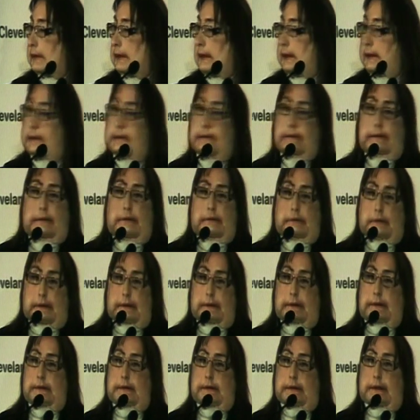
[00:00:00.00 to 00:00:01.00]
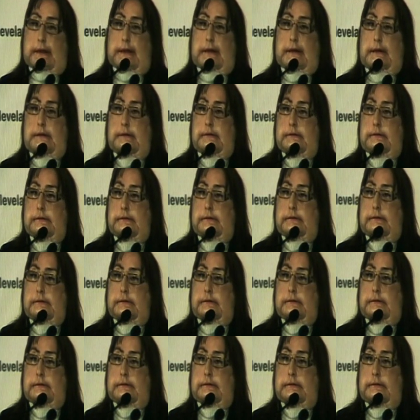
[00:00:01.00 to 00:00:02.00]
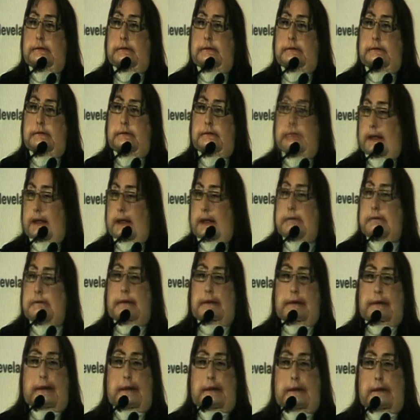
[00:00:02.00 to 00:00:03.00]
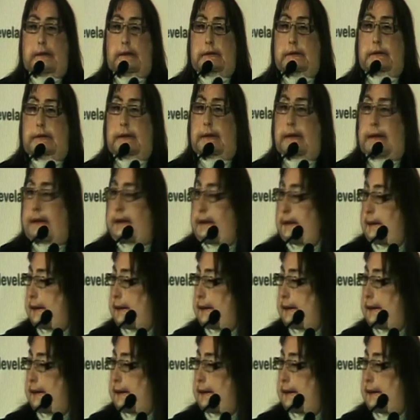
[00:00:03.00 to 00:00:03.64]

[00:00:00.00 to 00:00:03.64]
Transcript: He did what he said. I don't need my nose.